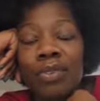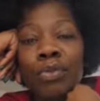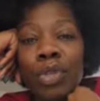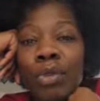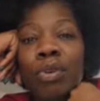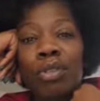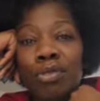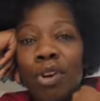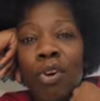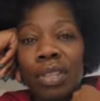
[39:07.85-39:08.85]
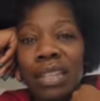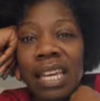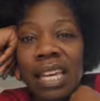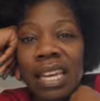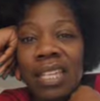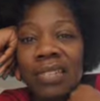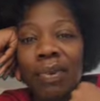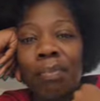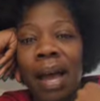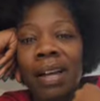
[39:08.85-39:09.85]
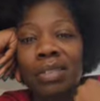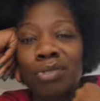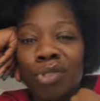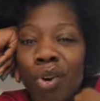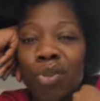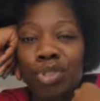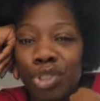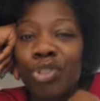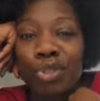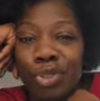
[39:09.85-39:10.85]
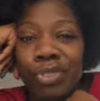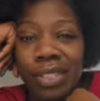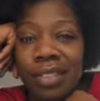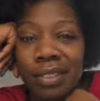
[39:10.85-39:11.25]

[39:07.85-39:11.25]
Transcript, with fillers: real adult things for my adult children.